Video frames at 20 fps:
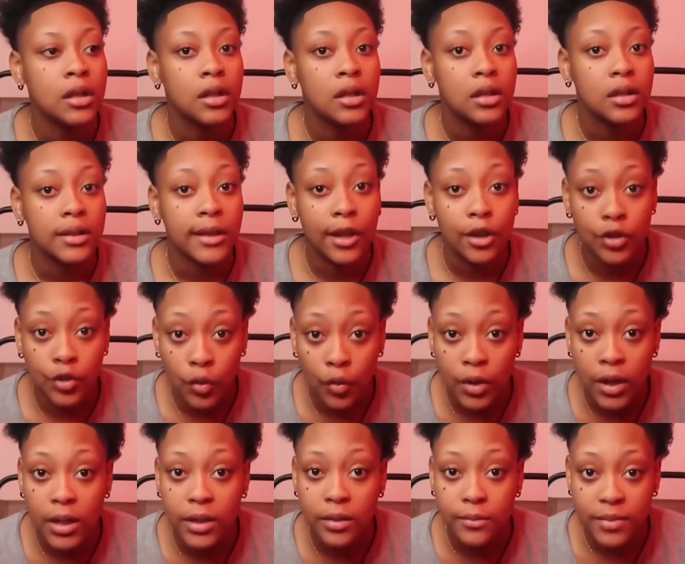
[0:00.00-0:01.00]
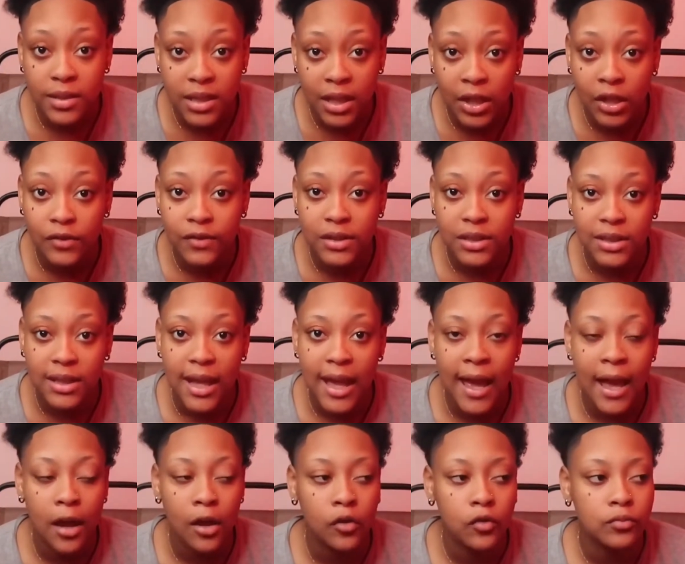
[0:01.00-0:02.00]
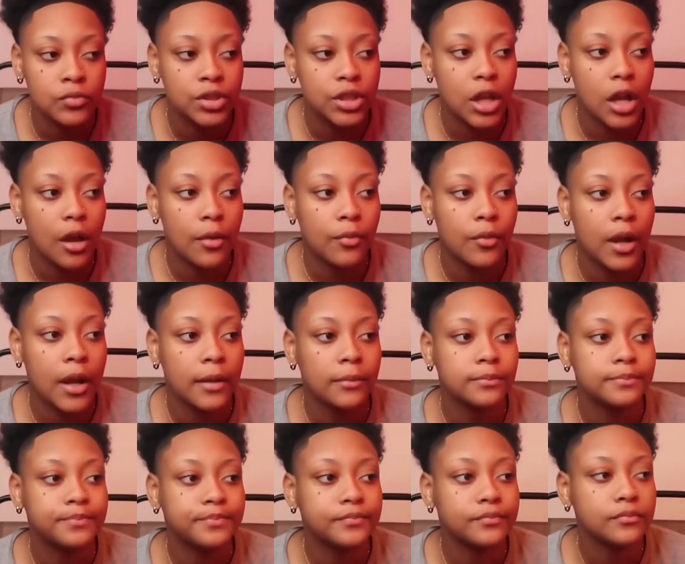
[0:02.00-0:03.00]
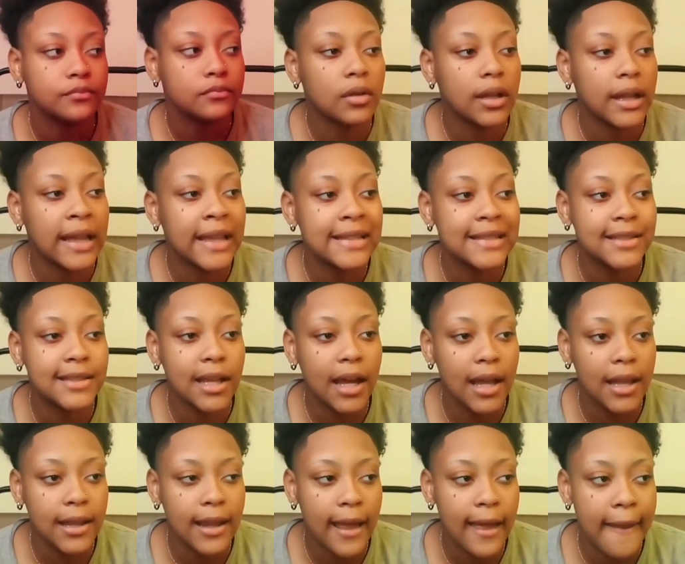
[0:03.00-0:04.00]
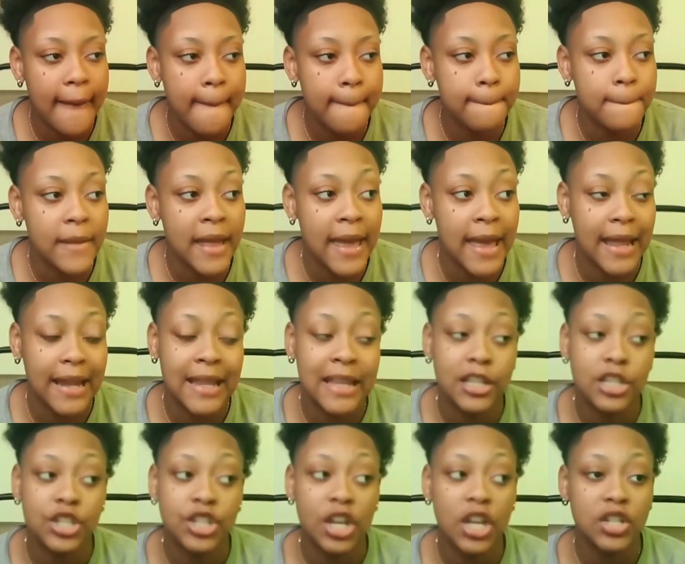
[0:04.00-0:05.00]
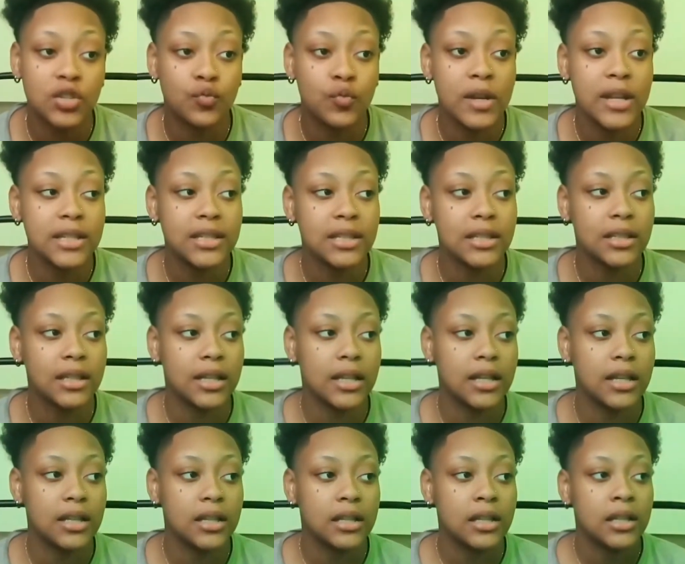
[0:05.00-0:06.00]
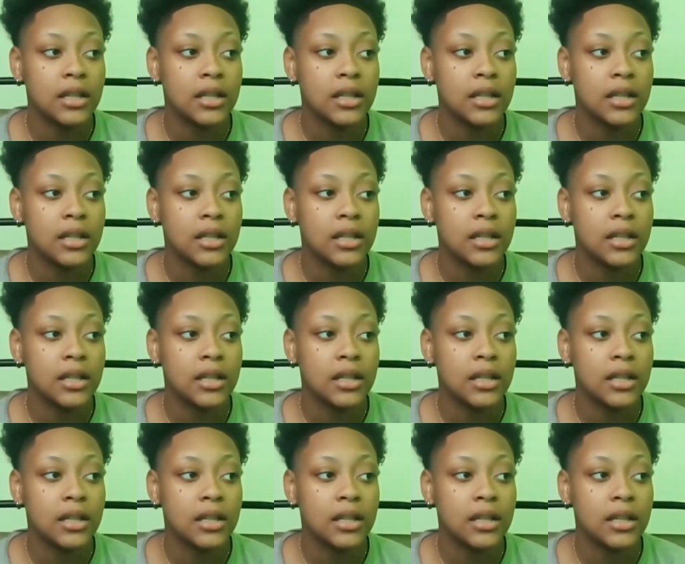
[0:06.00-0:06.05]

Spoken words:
They're doing it themselves. It's an at-home job, right? He's done that, and he's just recently